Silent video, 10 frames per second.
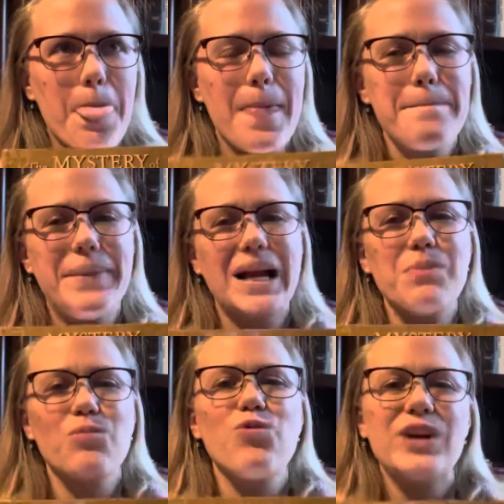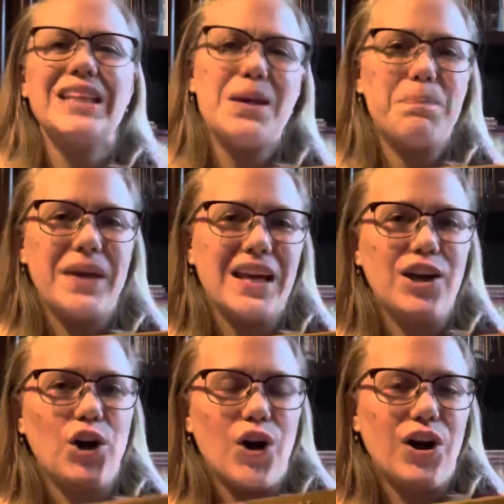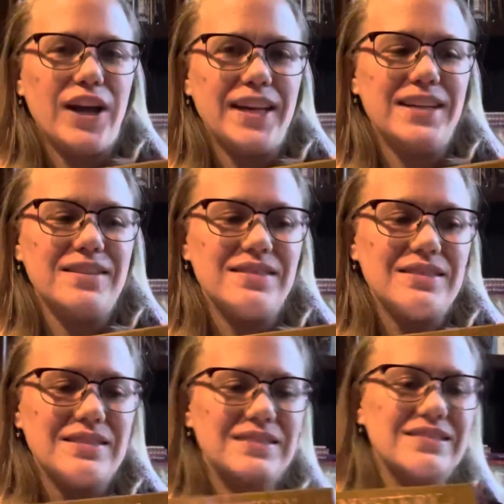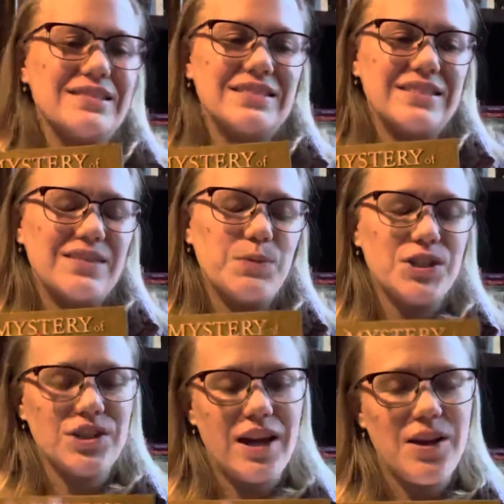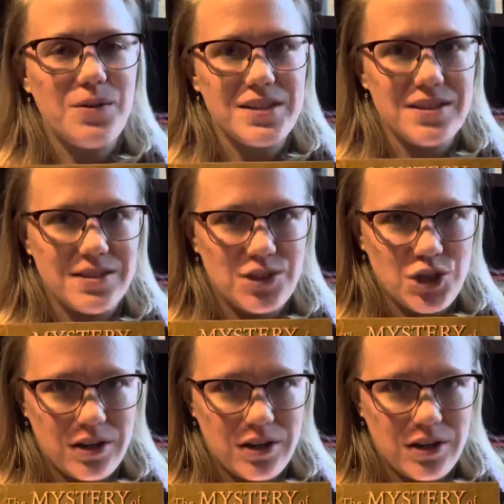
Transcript: but I'm really big on, which I know this isn't Charlotte